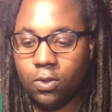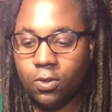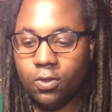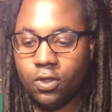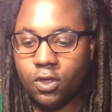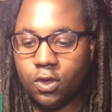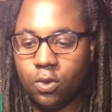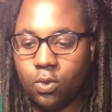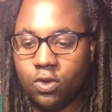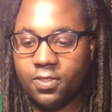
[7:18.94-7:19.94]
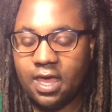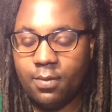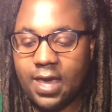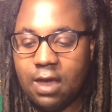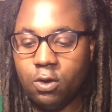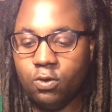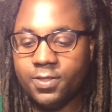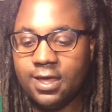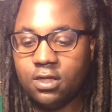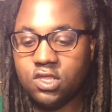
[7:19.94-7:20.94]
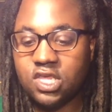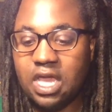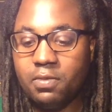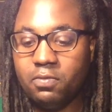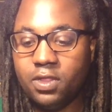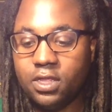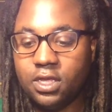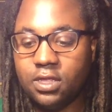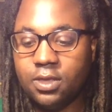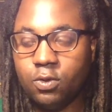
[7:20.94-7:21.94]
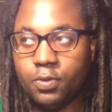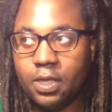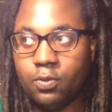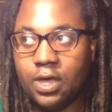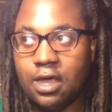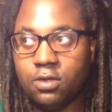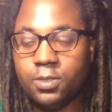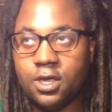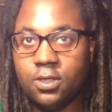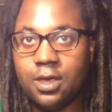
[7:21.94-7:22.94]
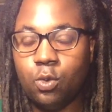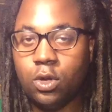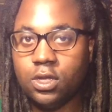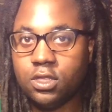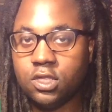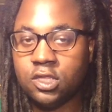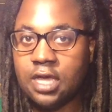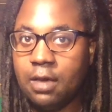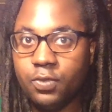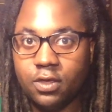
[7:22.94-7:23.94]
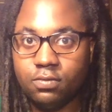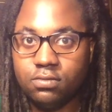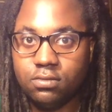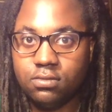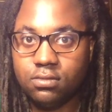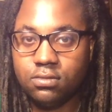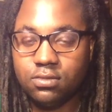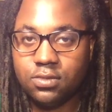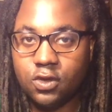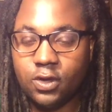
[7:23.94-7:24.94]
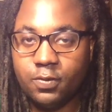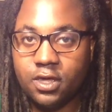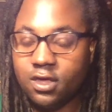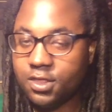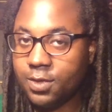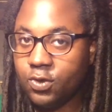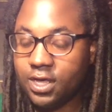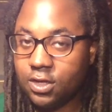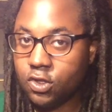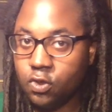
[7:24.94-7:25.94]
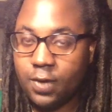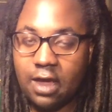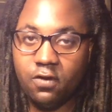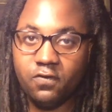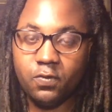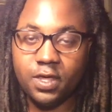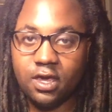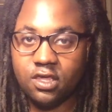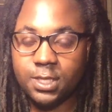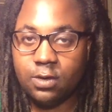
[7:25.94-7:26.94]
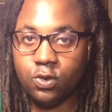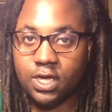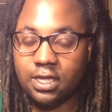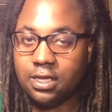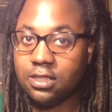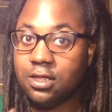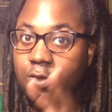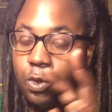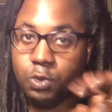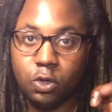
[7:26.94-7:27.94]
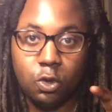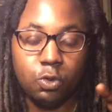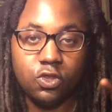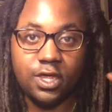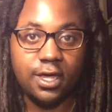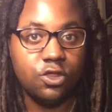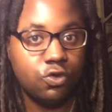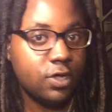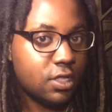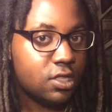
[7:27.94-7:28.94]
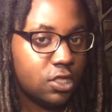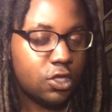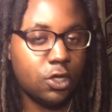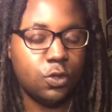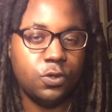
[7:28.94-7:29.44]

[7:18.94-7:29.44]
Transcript: you know, with that power, with that unstoppability, there were people out there that wanted to stop them. Alright, because they were getting too powerful, because they were getting quote unquote dangerous, you know.